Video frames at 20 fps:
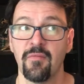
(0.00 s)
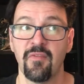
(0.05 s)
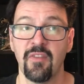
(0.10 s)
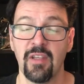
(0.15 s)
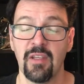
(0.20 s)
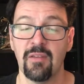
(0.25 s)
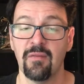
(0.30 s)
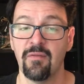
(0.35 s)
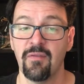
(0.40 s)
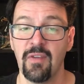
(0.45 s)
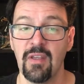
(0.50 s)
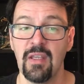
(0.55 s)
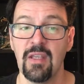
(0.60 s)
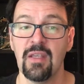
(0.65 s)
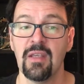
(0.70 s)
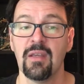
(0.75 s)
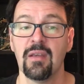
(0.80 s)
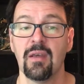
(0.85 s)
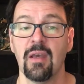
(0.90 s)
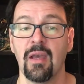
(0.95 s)

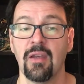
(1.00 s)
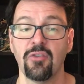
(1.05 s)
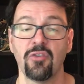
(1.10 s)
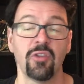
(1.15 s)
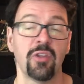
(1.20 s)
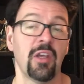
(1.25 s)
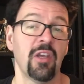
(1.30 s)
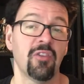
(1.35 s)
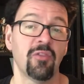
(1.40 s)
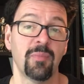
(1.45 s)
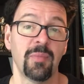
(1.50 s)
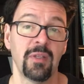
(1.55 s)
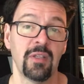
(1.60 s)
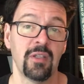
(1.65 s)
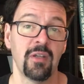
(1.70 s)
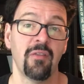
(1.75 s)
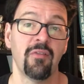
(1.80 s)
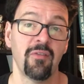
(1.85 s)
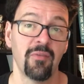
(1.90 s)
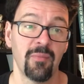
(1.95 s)
V&V actually has to be
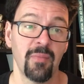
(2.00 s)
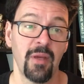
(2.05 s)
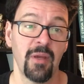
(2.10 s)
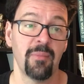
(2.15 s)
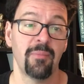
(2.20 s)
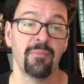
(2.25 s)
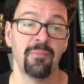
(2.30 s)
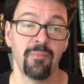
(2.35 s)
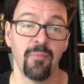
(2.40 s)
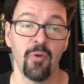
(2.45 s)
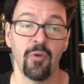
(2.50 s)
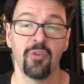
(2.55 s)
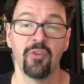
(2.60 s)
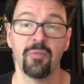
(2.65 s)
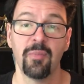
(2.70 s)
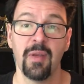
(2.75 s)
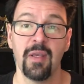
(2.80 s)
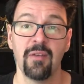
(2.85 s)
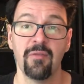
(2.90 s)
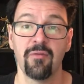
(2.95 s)
governed by
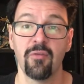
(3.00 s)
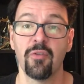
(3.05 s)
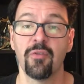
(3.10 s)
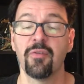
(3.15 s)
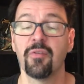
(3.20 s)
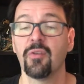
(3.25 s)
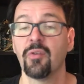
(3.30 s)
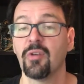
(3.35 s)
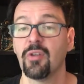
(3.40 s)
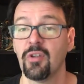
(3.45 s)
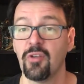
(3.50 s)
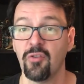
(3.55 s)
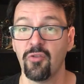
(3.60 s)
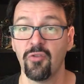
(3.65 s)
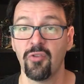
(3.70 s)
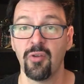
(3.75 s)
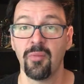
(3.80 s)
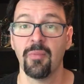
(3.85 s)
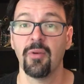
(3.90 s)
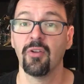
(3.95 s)
points paid for if you're going to
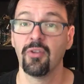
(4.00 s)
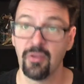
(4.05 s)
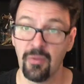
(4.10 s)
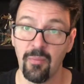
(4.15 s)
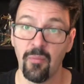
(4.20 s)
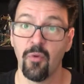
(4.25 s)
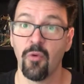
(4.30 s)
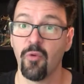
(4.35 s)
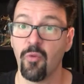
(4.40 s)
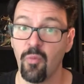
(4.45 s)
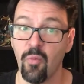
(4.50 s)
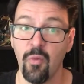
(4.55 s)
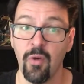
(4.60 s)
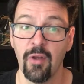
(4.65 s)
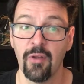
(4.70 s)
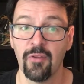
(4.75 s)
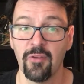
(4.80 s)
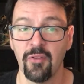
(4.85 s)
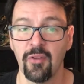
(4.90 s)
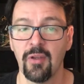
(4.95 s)
use the ability more than
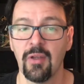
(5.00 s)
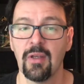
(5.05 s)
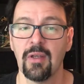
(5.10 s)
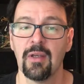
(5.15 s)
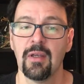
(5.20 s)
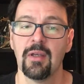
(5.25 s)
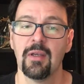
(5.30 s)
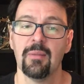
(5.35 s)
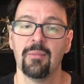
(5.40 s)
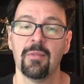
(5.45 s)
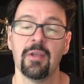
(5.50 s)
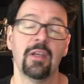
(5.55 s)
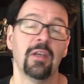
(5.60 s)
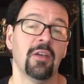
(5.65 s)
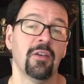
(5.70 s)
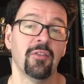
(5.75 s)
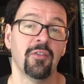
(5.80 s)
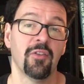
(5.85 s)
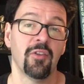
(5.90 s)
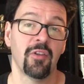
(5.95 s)
once,
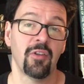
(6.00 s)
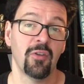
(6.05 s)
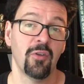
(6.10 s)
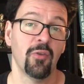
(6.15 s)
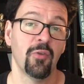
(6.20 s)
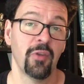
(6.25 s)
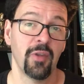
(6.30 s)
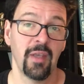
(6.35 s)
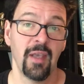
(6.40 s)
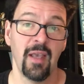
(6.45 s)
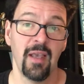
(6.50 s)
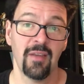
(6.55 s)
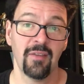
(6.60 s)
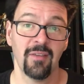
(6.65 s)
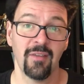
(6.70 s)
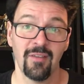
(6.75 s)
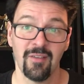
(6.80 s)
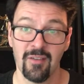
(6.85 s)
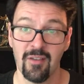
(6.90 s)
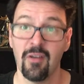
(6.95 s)
because the clothing
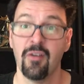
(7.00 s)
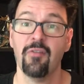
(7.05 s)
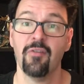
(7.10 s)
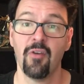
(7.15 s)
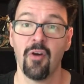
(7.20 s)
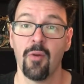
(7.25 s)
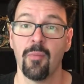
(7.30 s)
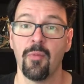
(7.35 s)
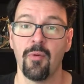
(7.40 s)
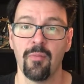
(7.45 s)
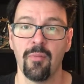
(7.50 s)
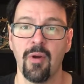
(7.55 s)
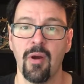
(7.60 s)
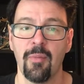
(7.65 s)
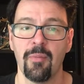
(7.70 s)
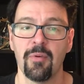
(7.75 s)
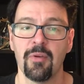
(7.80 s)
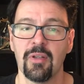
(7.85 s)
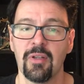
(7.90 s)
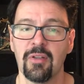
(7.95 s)
has itself armor
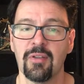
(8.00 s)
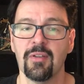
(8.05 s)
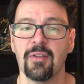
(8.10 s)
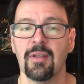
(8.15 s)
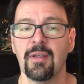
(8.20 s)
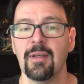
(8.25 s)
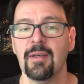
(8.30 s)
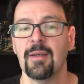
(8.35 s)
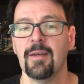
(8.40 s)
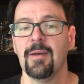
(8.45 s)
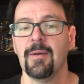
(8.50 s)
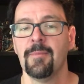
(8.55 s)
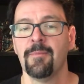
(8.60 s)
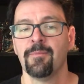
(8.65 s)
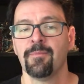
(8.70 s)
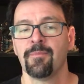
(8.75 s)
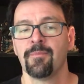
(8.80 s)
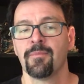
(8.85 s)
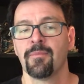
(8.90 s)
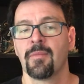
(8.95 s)
properties.
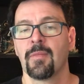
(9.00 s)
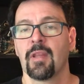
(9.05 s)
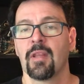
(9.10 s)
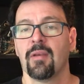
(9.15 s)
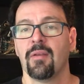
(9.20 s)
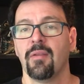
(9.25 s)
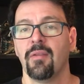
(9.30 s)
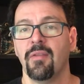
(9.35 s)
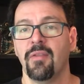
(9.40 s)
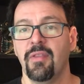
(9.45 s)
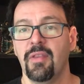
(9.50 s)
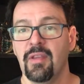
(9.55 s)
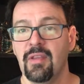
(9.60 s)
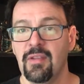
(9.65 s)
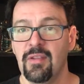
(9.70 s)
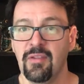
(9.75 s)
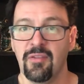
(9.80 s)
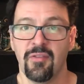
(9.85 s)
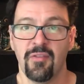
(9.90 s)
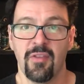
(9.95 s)

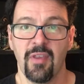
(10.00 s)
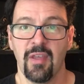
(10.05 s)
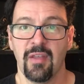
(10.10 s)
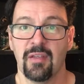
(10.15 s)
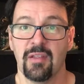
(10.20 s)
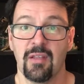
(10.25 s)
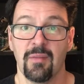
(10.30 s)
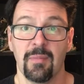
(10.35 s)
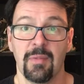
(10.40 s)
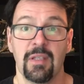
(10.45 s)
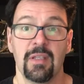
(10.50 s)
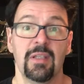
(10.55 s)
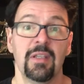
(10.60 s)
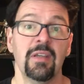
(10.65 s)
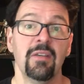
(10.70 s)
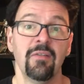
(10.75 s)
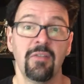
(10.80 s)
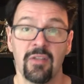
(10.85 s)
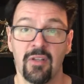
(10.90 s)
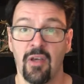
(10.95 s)
These then can be
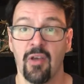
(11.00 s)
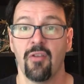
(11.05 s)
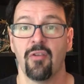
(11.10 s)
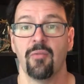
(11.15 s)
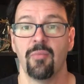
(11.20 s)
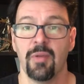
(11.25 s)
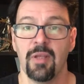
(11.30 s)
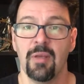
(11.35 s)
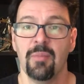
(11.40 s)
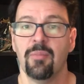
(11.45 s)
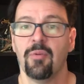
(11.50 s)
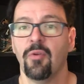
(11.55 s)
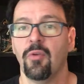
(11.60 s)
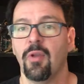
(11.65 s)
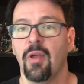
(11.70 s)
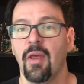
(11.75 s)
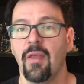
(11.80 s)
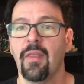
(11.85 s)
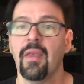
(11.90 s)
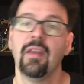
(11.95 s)
given to other
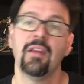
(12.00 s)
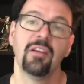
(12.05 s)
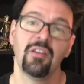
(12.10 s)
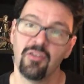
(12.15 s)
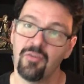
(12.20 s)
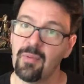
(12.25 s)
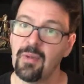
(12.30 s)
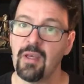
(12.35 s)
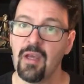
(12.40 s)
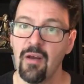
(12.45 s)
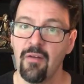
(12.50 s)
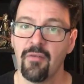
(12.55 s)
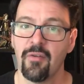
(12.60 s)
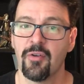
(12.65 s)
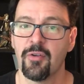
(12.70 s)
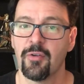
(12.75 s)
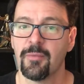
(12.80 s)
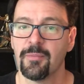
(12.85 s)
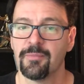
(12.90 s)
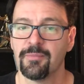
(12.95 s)
people, and that needs to be
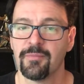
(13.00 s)
covered.